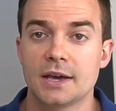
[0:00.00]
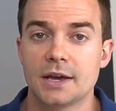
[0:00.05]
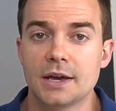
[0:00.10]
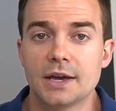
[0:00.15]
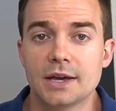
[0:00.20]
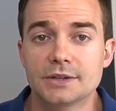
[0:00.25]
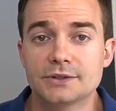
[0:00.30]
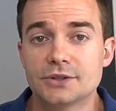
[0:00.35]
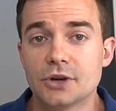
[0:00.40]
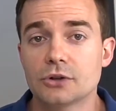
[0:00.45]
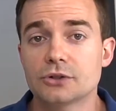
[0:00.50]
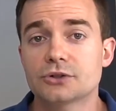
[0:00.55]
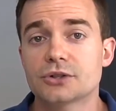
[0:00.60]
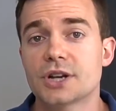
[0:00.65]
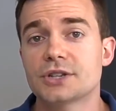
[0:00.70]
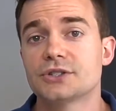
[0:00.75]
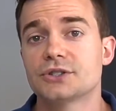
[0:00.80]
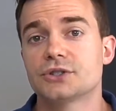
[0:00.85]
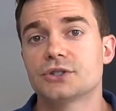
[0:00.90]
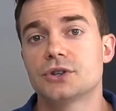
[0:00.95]
And don't
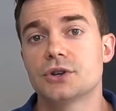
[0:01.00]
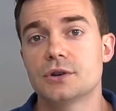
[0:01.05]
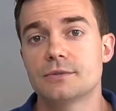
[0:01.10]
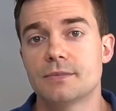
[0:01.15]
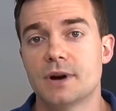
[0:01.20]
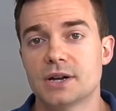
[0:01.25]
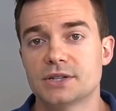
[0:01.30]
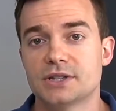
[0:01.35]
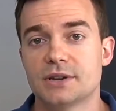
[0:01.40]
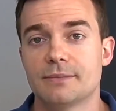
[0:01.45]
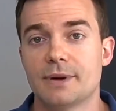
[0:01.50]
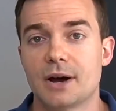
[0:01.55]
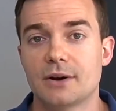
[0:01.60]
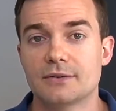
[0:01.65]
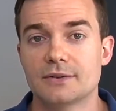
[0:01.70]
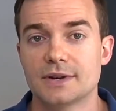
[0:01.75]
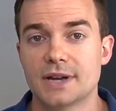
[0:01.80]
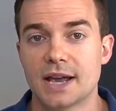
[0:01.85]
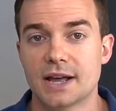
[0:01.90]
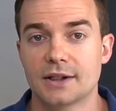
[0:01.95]
stress too much
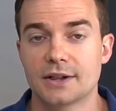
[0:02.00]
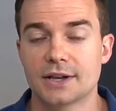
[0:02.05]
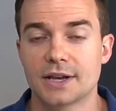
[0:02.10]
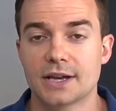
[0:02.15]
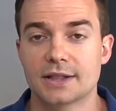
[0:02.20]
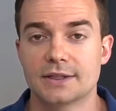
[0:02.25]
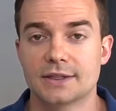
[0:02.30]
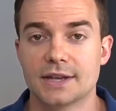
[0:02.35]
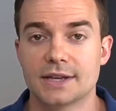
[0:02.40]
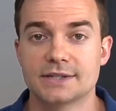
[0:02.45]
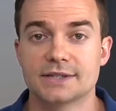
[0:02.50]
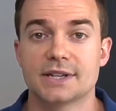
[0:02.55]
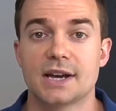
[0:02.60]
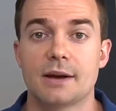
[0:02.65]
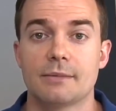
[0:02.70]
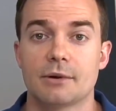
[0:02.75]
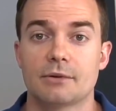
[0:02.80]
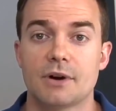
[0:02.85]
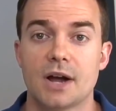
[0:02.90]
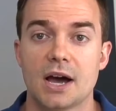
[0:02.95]
about nailing it this
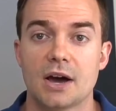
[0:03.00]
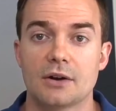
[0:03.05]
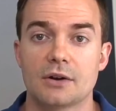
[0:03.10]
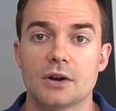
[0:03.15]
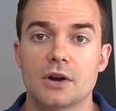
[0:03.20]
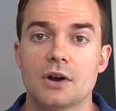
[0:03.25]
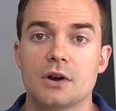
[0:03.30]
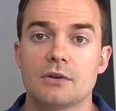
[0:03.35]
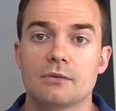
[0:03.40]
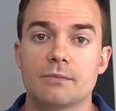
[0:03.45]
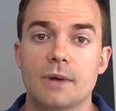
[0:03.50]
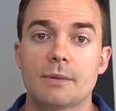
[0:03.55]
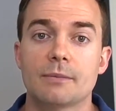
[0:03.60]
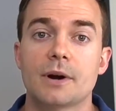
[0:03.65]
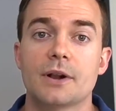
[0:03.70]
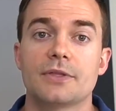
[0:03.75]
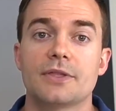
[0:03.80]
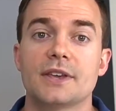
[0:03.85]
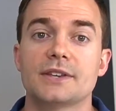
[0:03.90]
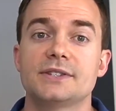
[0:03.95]
time around.
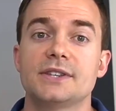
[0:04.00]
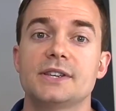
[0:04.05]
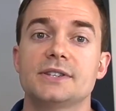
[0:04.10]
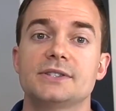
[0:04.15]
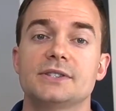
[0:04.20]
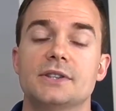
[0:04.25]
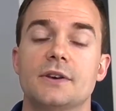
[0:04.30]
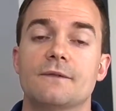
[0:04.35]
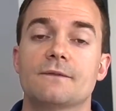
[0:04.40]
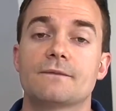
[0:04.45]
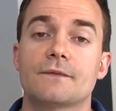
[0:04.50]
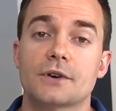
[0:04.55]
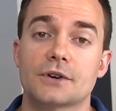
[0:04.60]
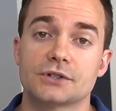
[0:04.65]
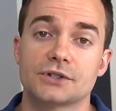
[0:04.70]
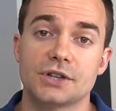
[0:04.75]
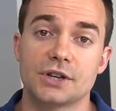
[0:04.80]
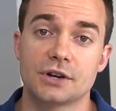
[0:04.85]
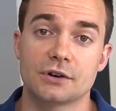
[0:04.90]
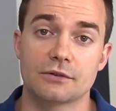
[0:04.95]
Remember, this is the
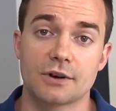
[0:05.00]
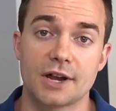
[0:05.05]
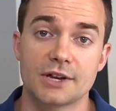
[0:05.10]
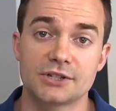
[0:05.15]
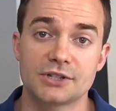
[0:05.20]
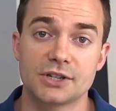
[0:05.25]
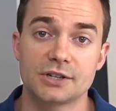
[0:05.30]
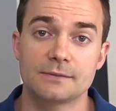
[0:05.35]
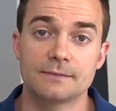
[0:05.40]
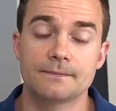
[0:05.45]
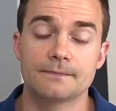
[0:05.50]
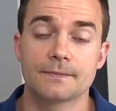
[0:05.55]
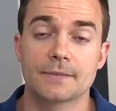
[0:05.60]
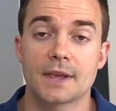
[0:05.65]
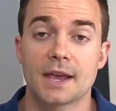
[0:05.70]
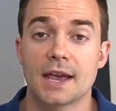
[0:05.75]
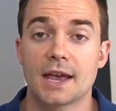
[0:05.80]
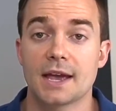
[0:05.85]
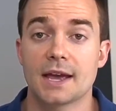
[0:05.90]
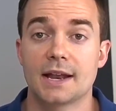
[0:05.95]
first iteration,
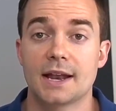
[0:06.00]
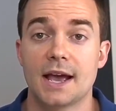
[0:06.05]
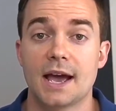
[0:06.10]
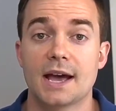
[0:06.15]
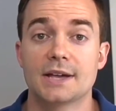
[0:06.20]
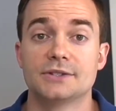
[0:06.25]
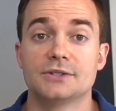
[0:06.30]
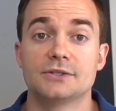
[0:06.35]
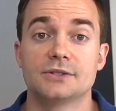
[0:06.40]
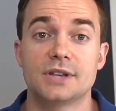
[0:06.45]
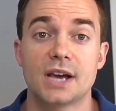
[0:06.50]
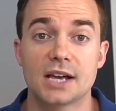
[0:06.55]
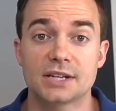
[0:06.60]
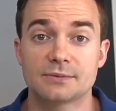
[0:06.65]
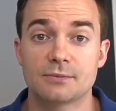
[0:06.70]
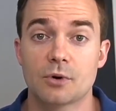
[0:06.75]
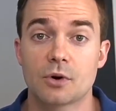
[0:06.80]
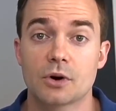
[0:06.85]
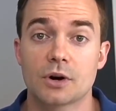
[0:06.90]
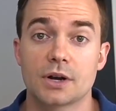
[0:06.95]
and as you
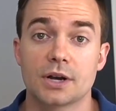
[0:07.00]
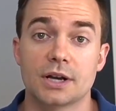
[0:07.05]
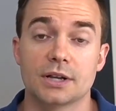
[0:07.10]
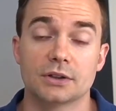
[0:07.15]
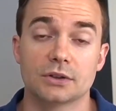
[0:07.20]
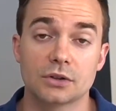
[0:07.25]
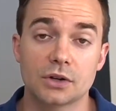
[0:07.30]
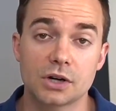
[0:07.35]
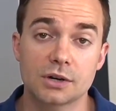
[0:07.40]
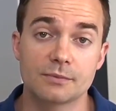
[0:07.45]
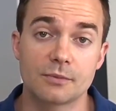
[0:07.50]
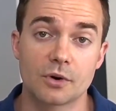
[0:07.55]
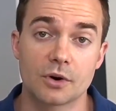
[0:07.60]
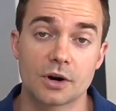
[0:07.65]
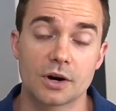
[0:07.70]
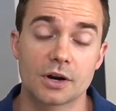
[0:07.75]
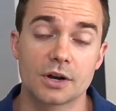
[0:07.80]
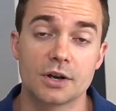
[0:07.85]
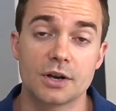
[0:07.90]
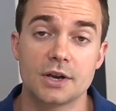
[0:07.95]
test more and learn
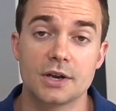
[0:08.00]
more,